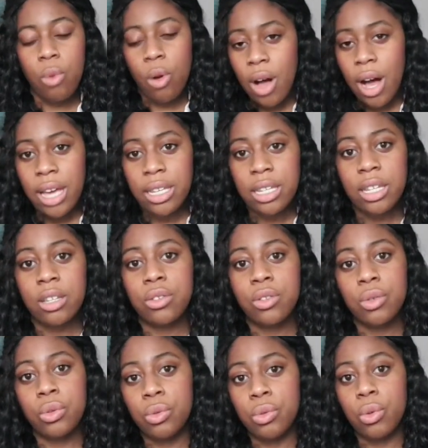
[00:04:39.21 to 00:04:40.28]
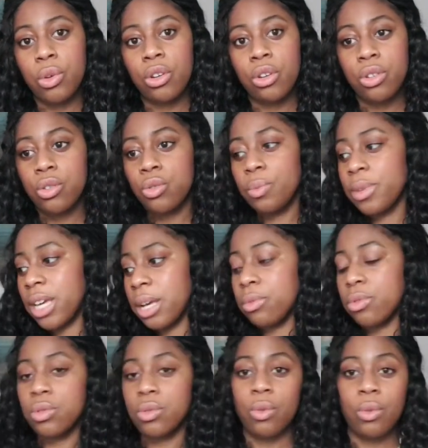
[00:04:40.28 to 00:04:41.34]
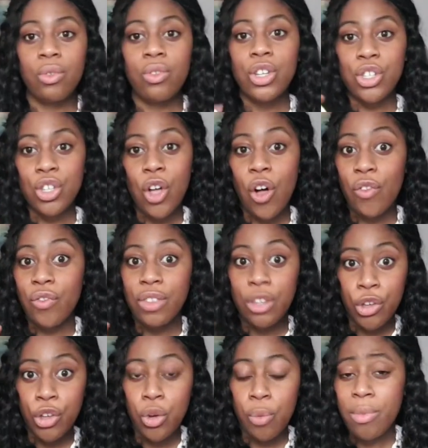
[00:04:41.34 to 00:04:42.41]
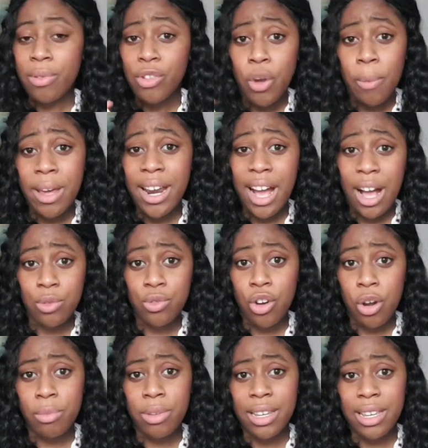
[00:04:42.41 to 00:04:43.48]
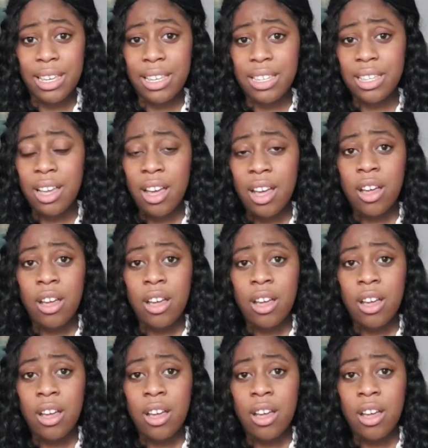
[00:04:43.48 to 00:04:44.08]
what I need to do in order to be able to resolve the cube, no matter how scrambled it is.